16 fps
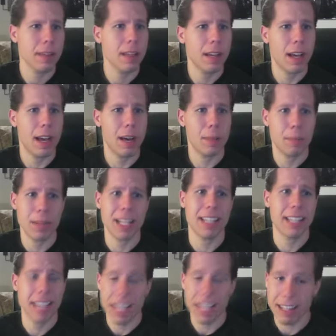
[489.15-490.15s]
But
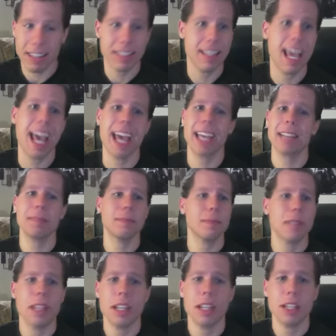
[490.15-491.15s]
at the end of the day,
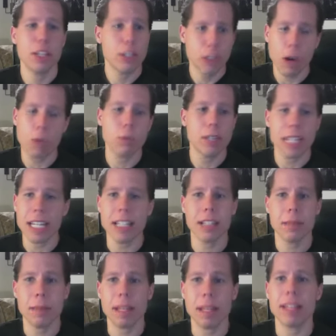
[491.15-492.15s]
you don't need
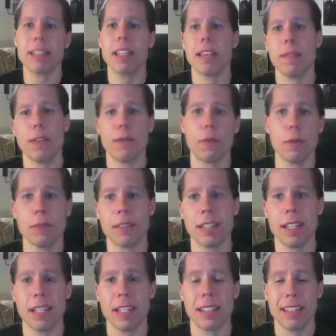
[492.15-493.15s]
to be
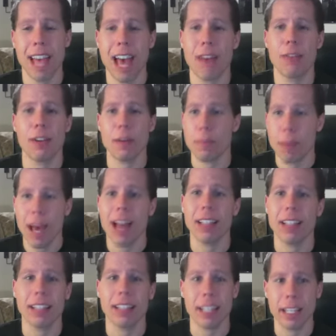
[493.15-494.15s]
TV-14 to have
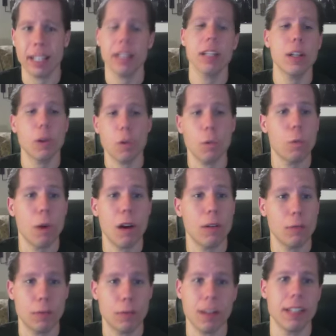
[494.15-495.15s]
compelling,
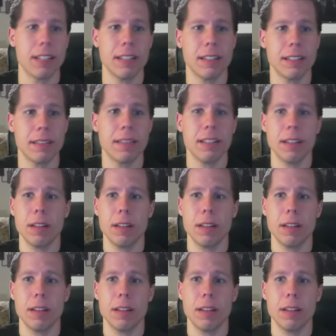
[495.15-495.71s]
well-written